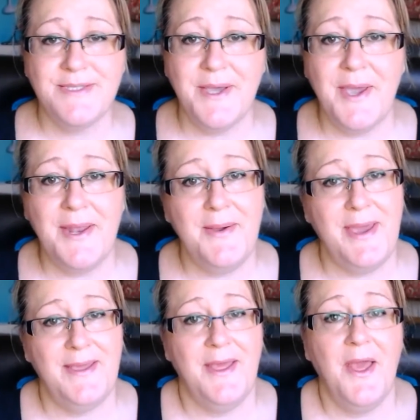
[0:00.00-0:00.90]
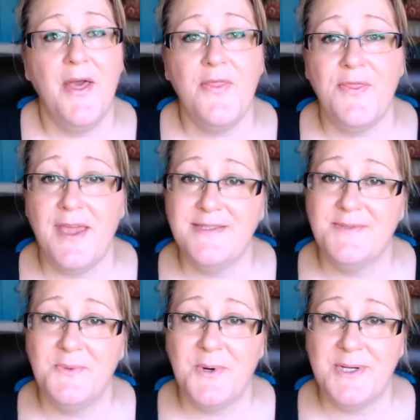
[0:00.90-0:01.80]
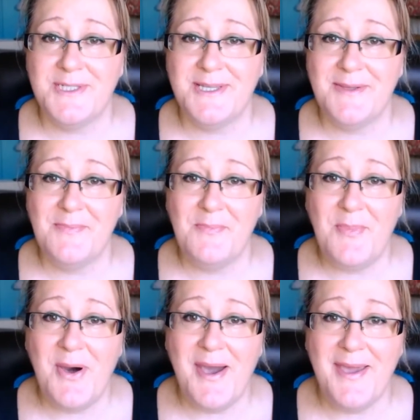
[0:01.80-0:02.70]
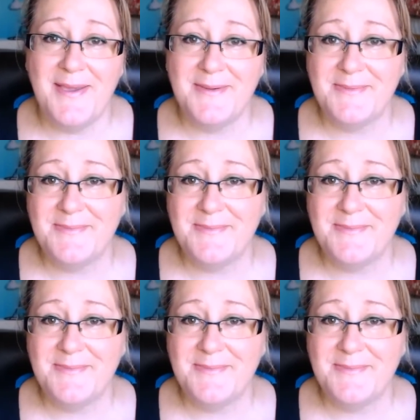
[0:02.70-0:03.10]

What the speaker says: So anyway, thanks for watching. Bye.